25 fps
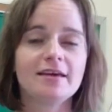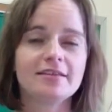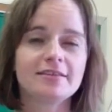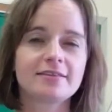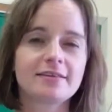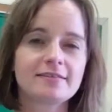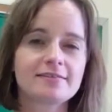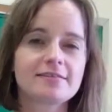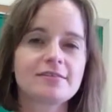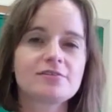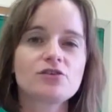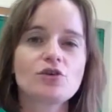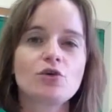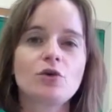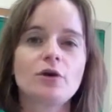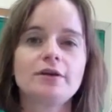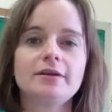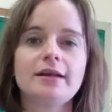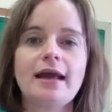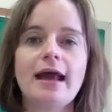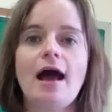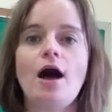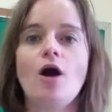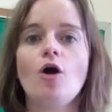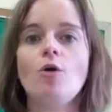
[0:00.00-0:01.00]
This is going
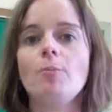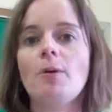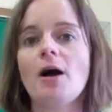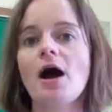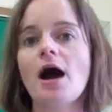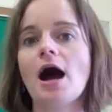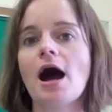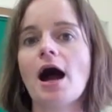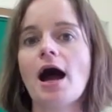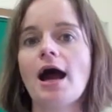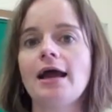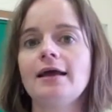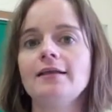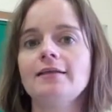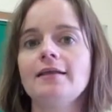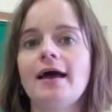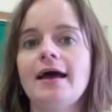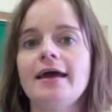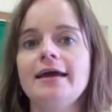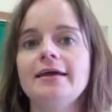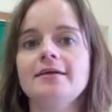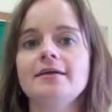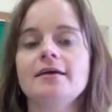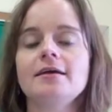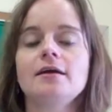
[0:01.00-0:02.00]
to help
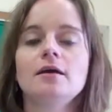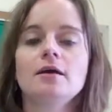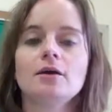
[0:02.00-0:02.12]
highlight